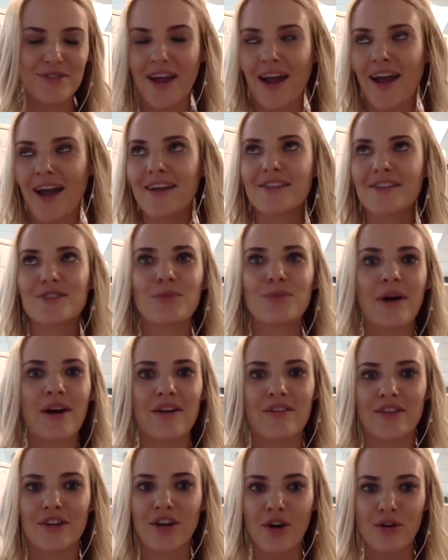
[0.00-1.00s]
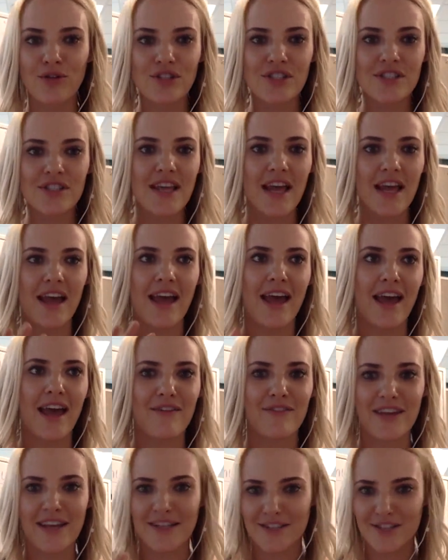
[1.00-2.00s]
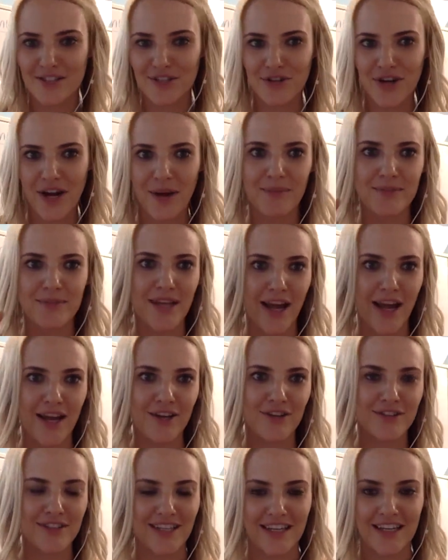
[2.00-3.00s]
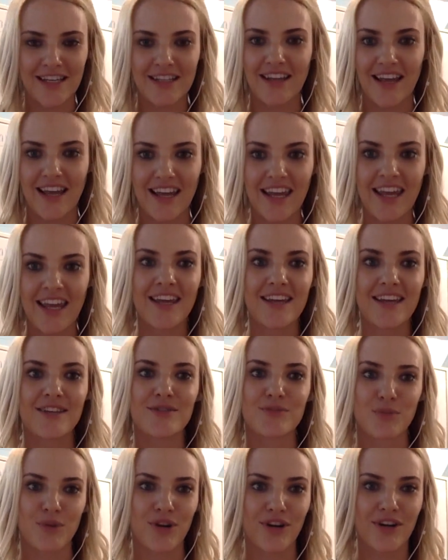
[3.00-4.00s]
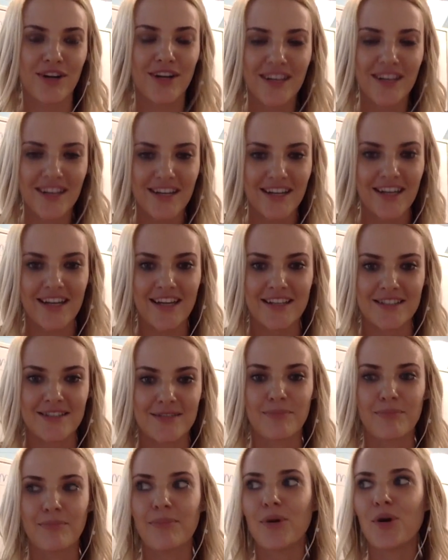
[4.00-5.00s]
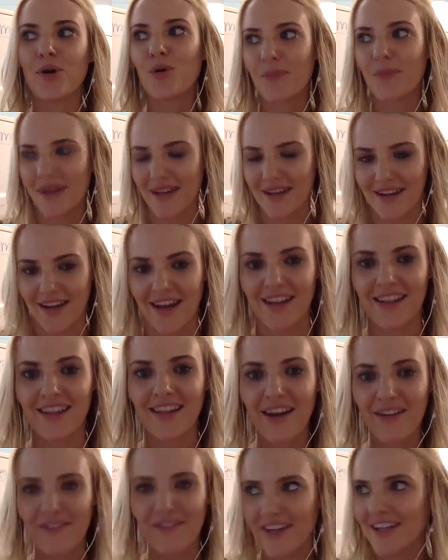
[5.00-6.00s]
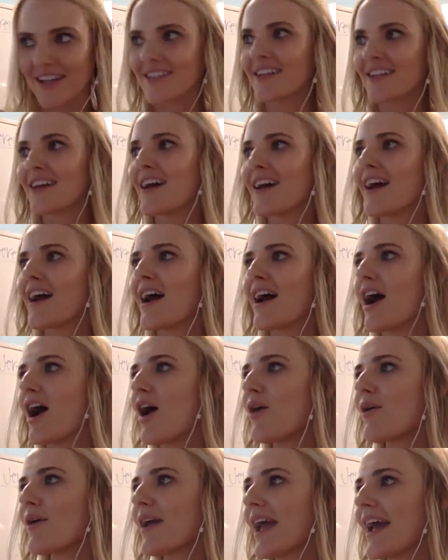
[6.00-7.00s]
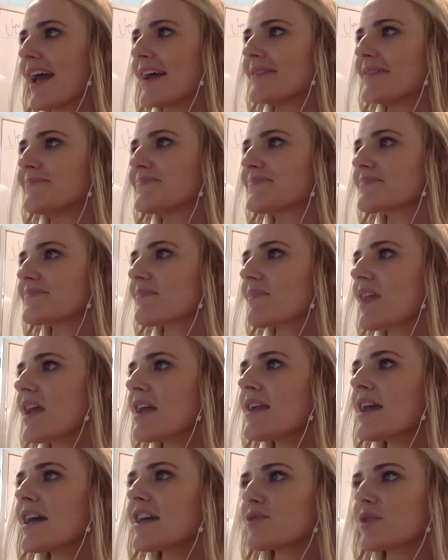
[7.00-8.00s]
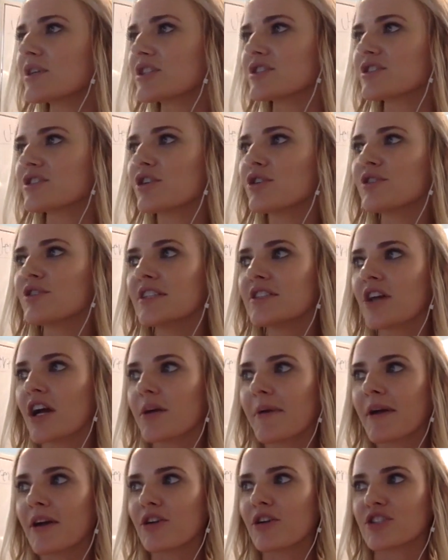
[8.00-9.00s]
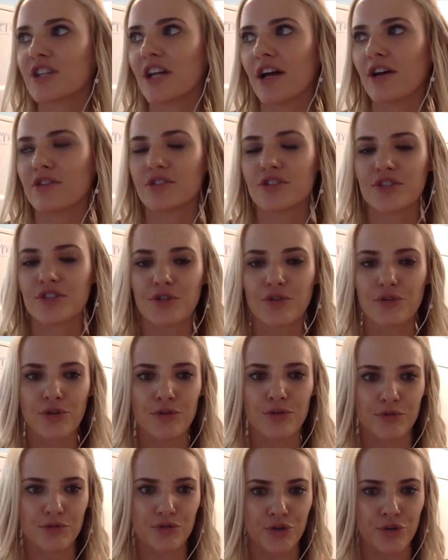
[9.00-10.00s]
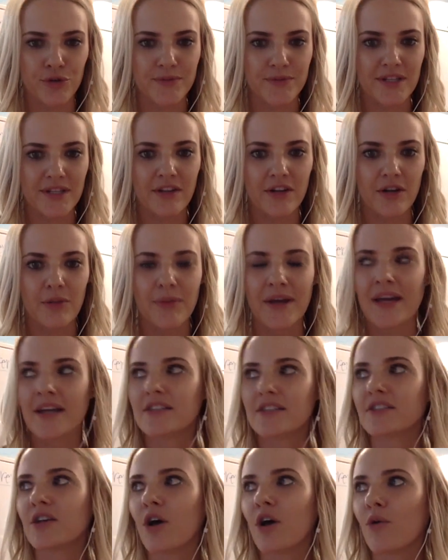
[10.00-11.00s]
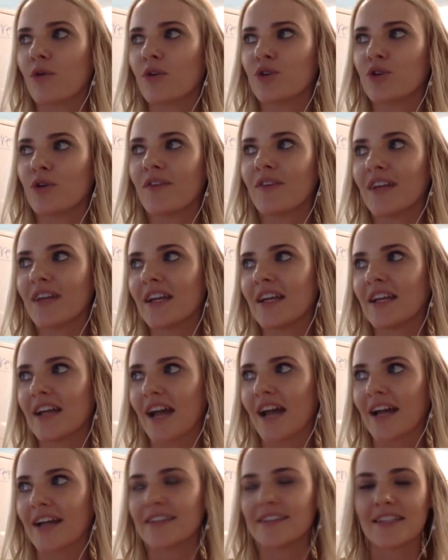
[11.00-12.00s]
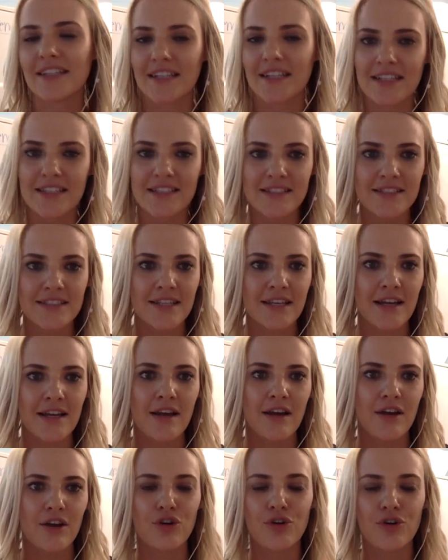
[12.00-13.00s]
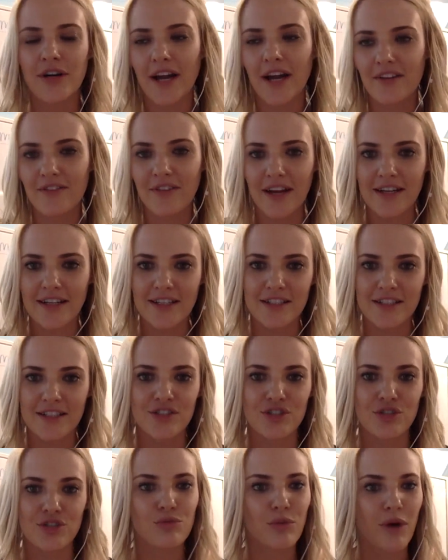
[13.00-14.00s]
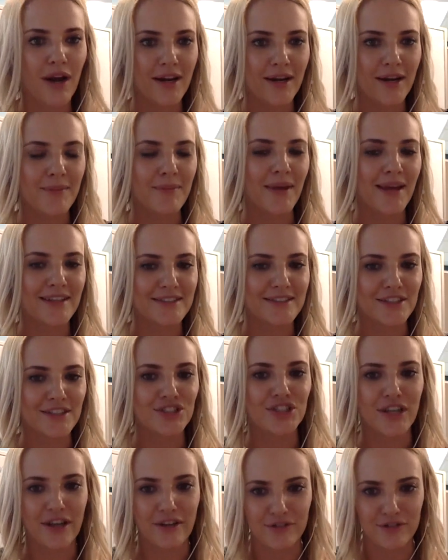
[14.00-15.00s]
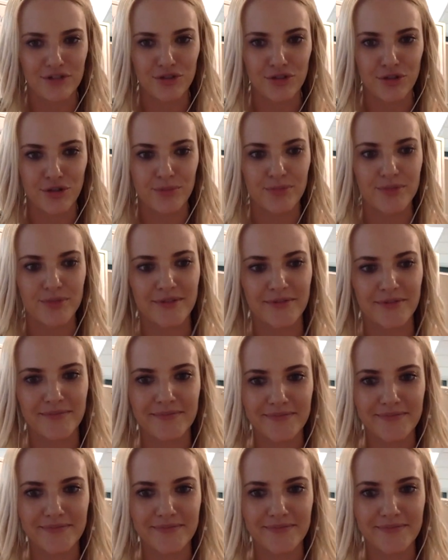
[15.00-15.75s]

I swear, the coaches that have Instagram dialed in, like, it is working and it is booming. I love it. Okay, next question. So you did talk about your challenges of groups a little bit. So do you have any ideas, creative ideas to run amazing challenge groups?